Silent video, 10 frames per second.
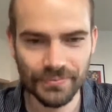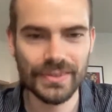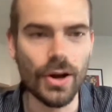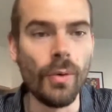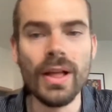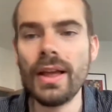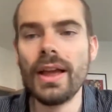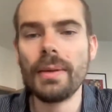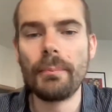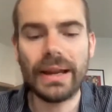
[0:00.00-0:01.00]
So
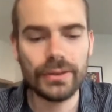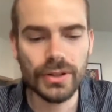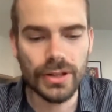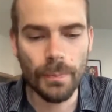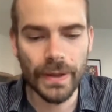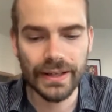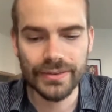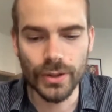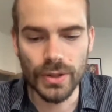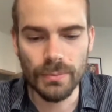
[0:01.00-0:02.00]
back to the topic.
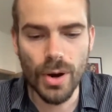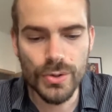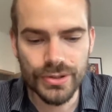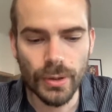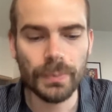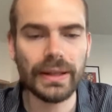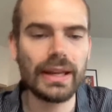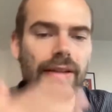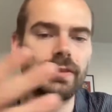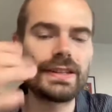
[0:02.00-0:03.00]
So the most
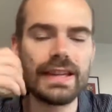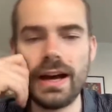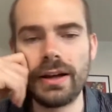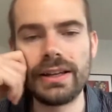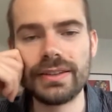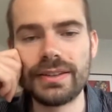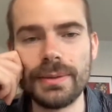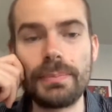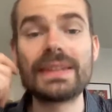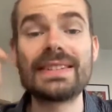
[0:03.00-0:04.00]
complicated visa is the
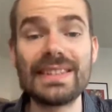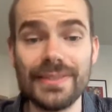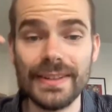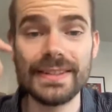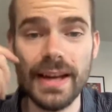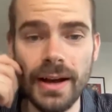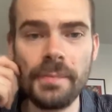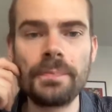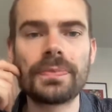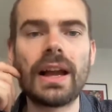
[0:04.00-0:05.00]
business visa.
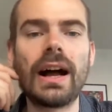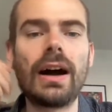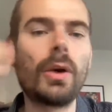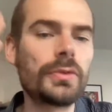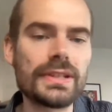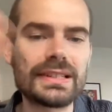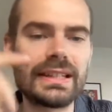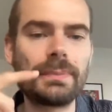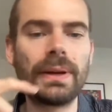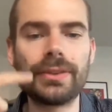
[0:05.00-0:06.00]
Obviously
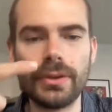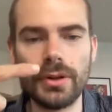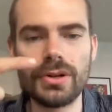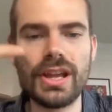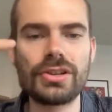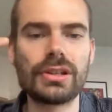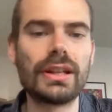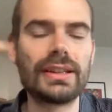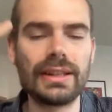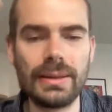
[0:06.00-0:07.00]
depends on your
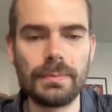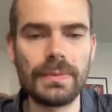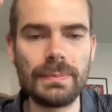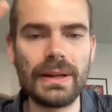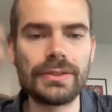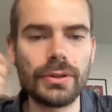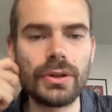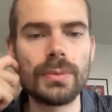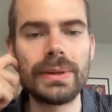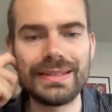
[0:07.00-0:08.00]
nationality, depends on
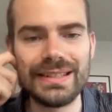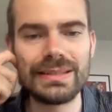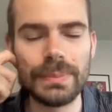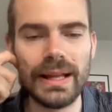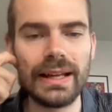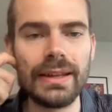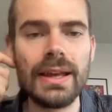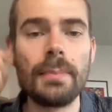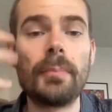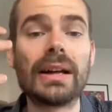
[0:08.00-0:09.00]
your business plan,
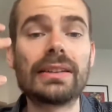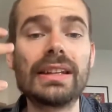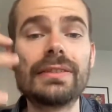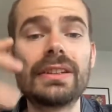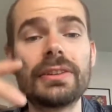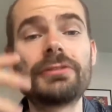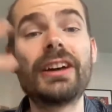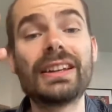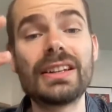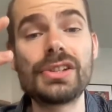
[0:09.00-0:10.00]
but even the
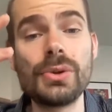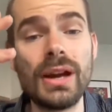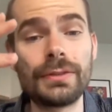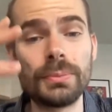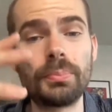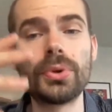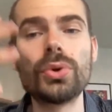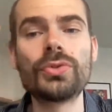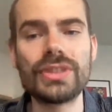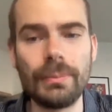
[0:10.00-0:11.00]
fact that you have to
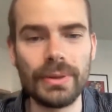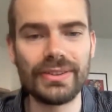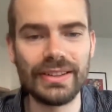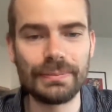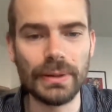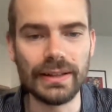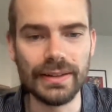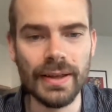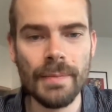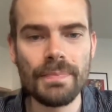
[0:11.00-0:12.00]
prove some business plan,
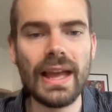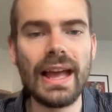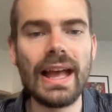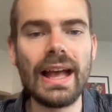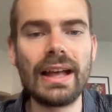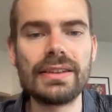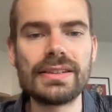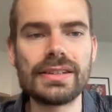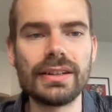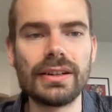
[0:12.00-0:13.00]
and
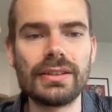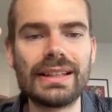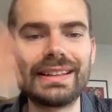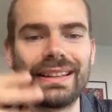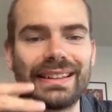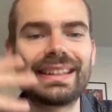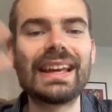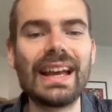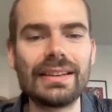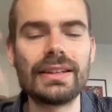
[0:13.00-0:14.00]
that it
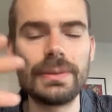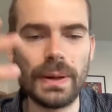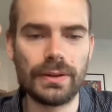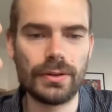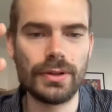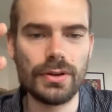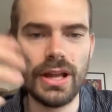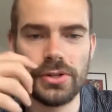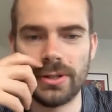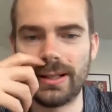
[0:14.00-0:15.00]
can depend on your
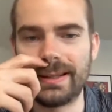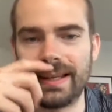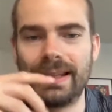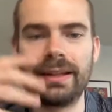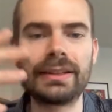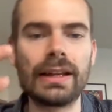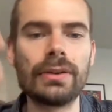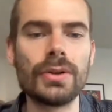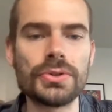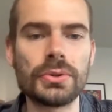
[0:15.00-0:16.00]
nationality, and it can
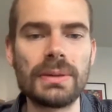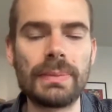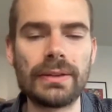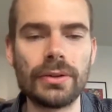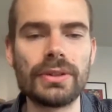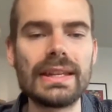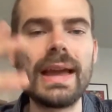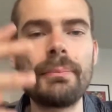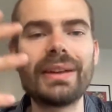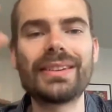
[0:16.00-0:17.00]
also depend on the
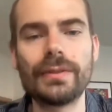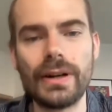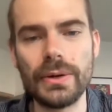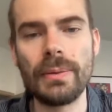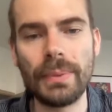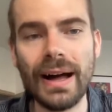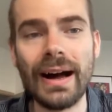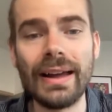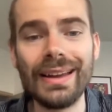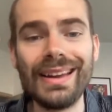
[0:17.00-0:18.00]
embassy where you
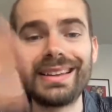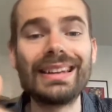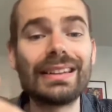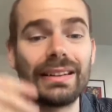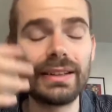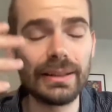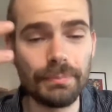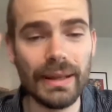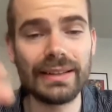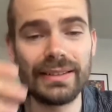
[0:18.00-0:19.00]
apply, that
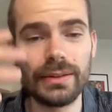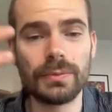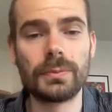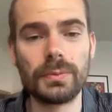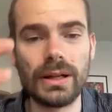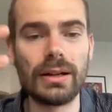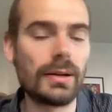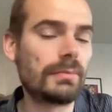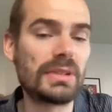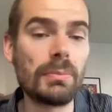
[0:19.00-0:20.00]
makes it
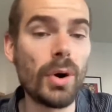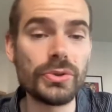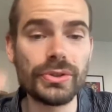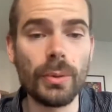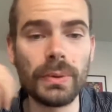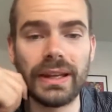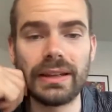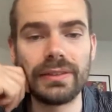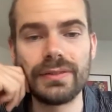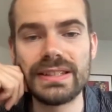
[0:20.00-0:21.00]
the most
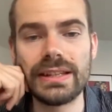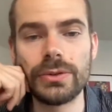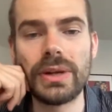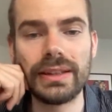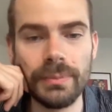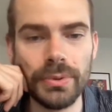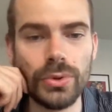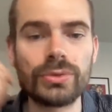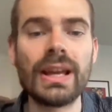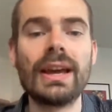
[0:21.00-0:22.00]
complicated visa to get
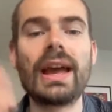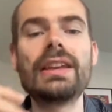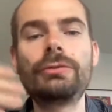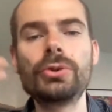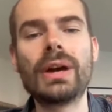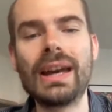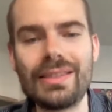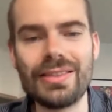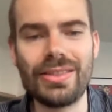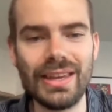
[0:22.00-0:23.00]
approved. And if you
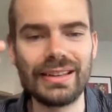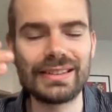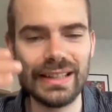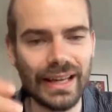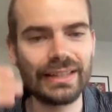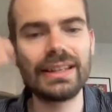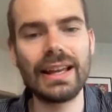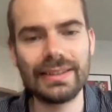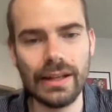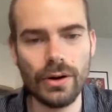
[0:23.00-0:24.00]
add things like the
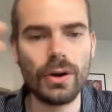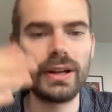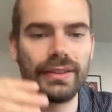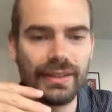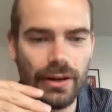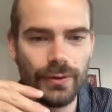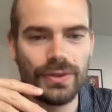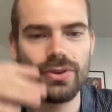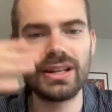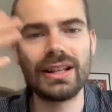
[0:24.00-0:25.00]
SRO instead of a
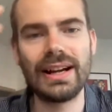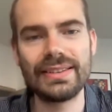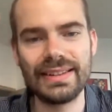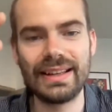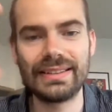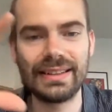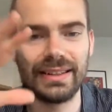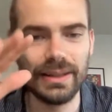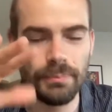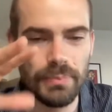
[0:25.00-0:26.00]
trade license and
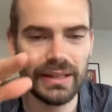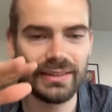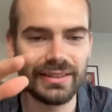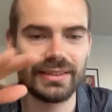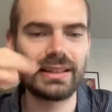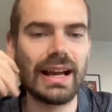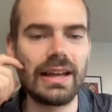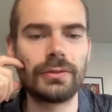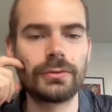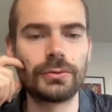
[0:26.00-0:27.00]
a bit kind
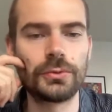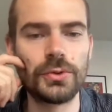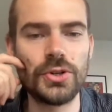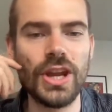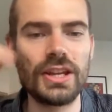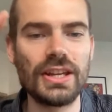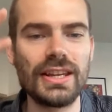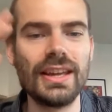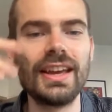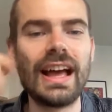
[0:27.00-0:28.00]
of
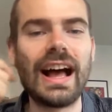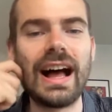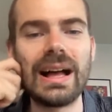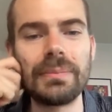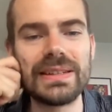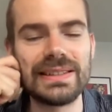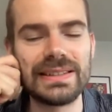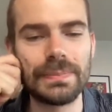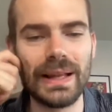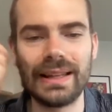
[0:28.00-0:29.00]
shady business
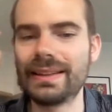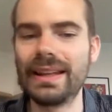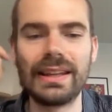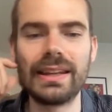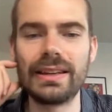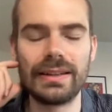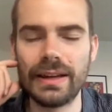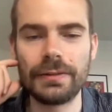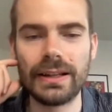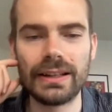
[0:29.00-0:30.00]
plan, then
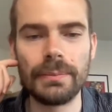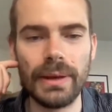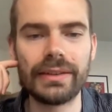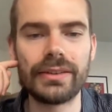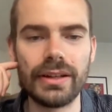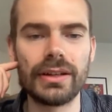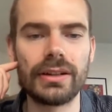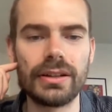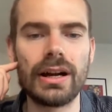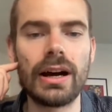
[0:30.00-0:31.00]
definitely makes
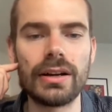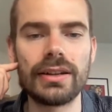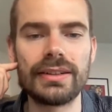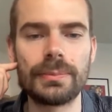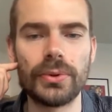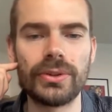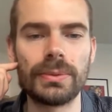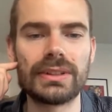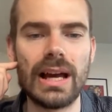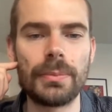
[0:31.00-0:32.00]
the hardest possible
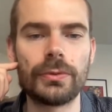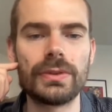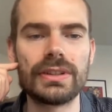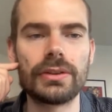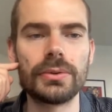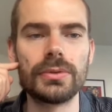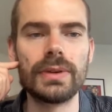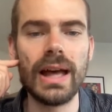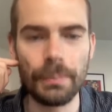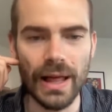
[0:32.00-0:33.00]
type of visa to
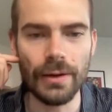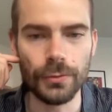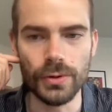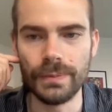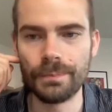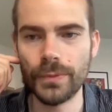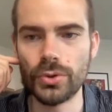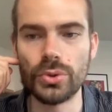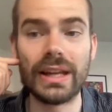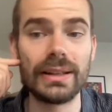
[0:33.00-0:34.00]
apply for or
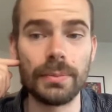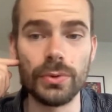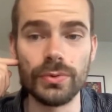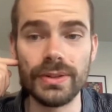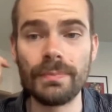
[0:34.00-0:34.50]
to get approved.